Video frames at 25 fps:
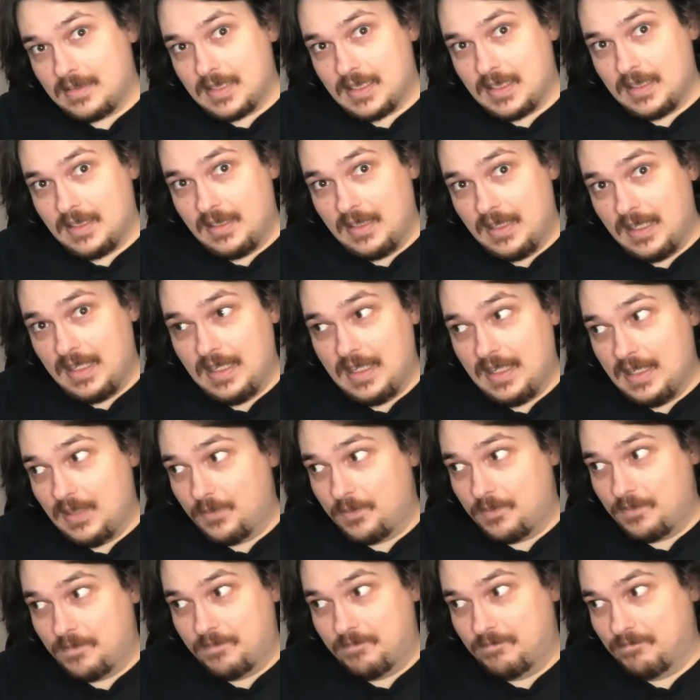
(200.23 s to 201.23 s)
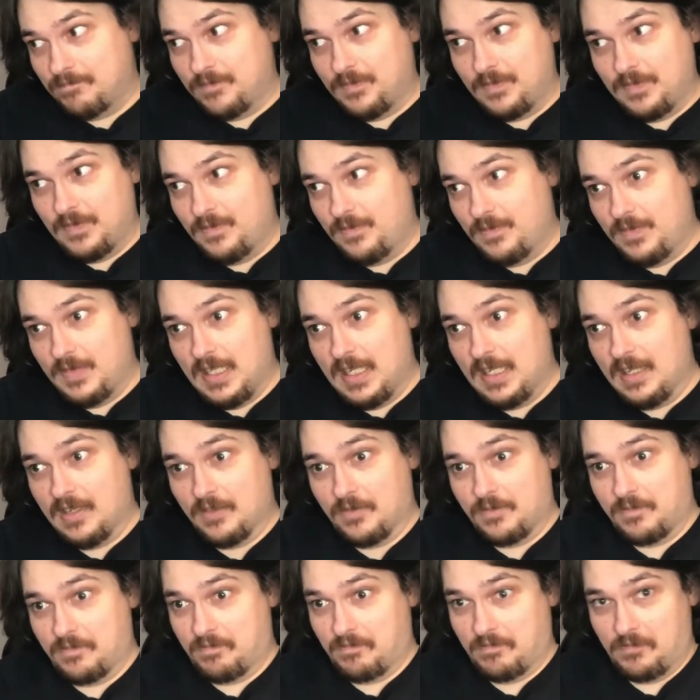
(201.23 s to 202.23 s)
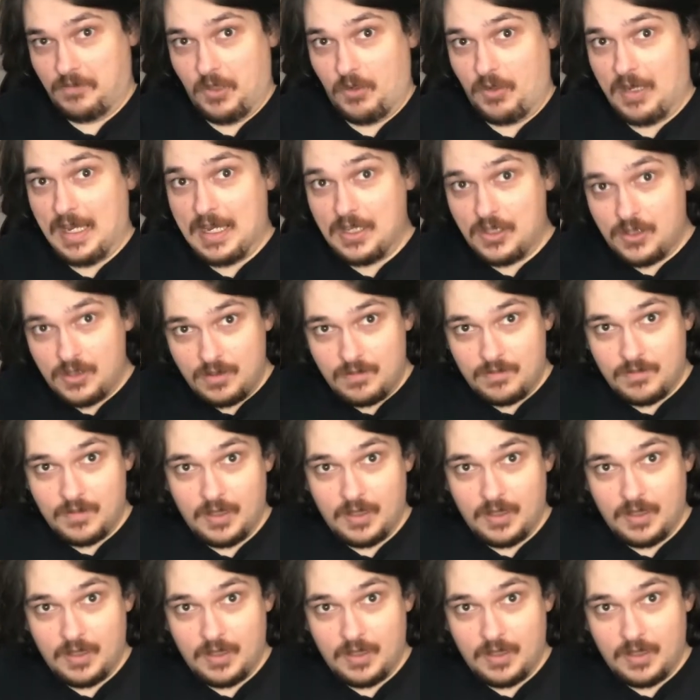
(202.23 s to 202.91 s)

the, location